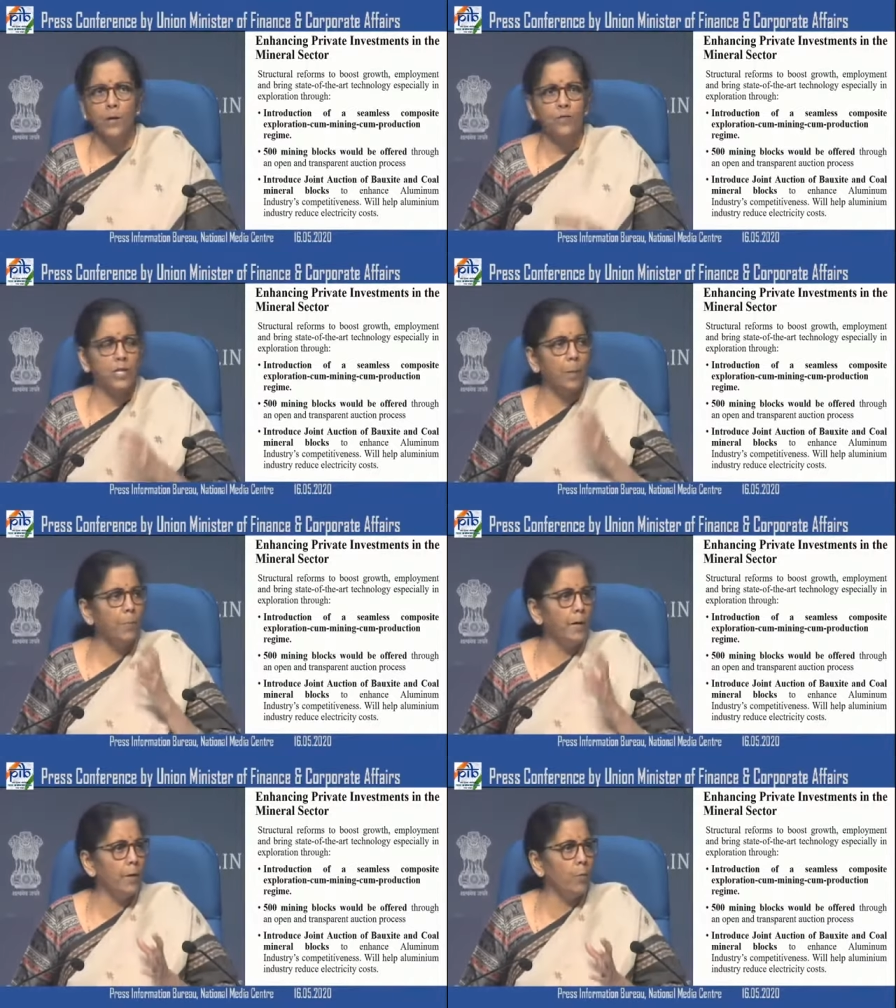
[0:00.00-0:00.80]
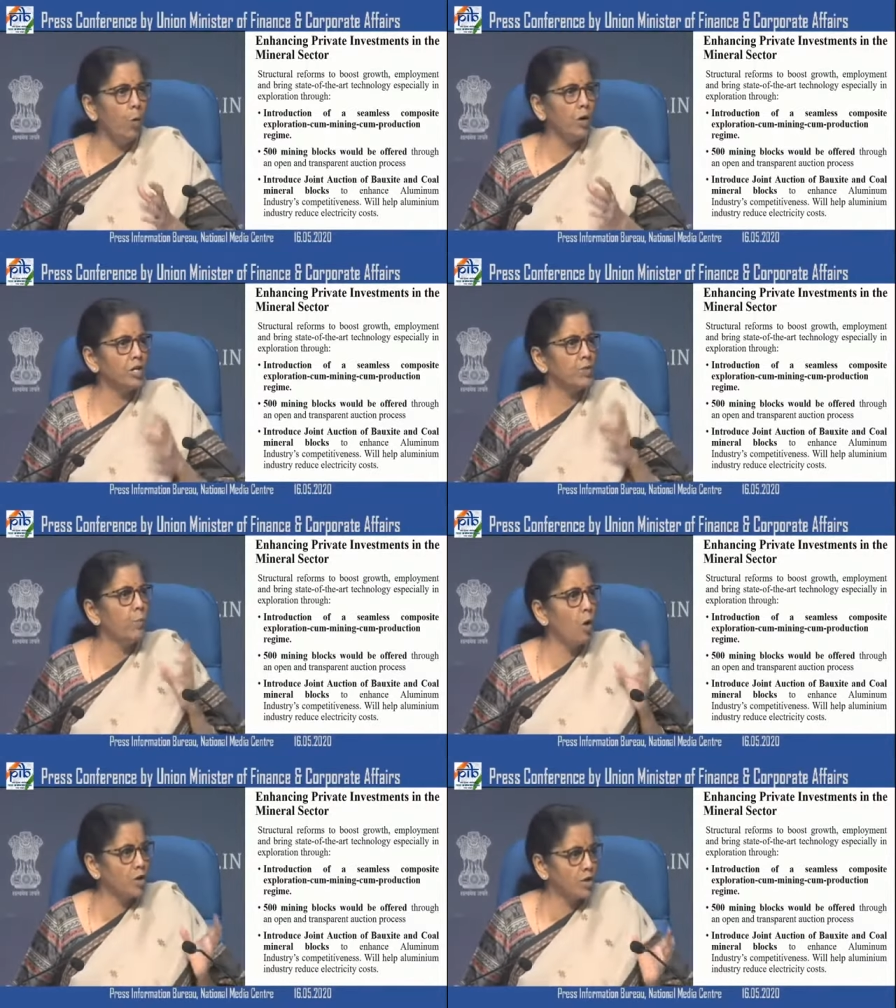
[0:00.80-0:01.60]
If somebody wants
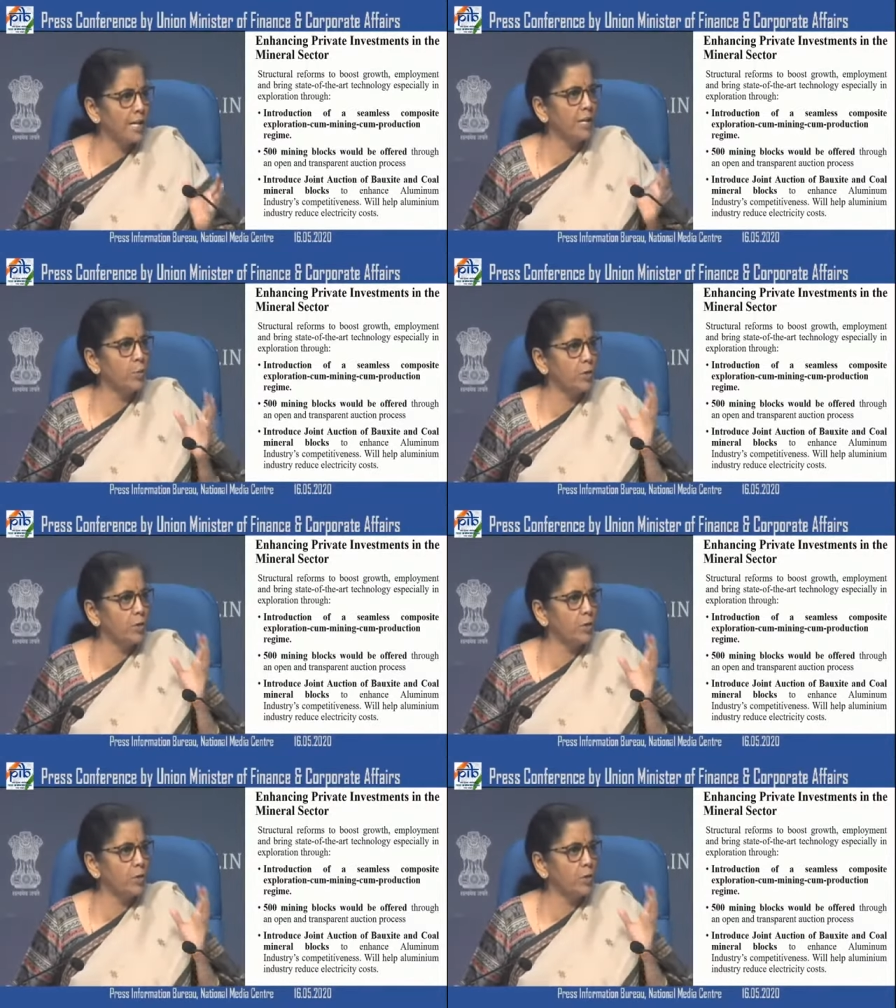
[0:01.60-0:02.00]
bauxite,